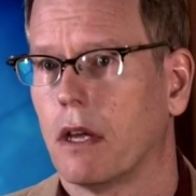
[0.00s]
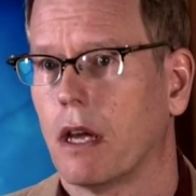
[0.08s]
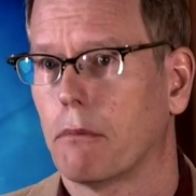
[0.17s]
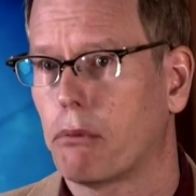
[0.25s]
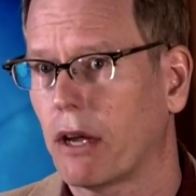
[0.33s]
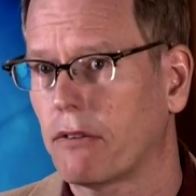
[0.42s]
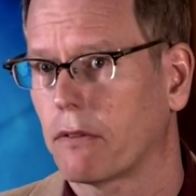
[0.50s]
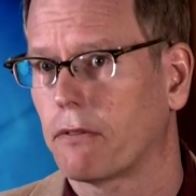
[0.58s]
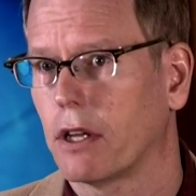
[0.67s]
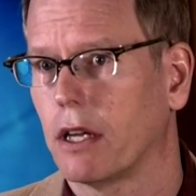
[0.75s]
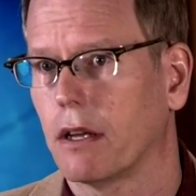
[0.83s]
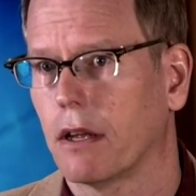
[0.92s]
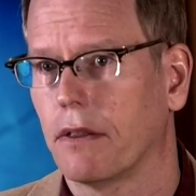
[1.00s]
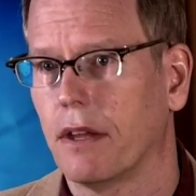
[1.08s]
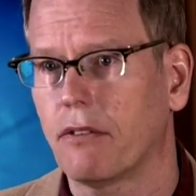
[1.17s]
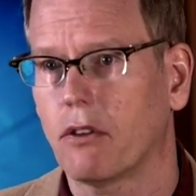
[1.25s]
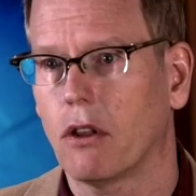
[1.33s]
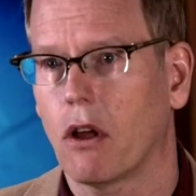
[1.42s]
Impressively,
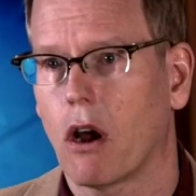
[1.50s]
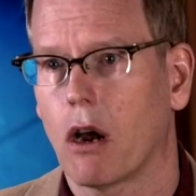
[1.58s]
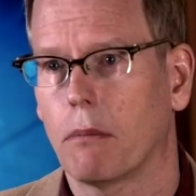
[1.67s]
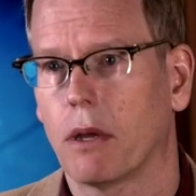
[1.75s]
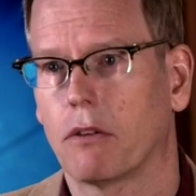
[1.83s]
this alarm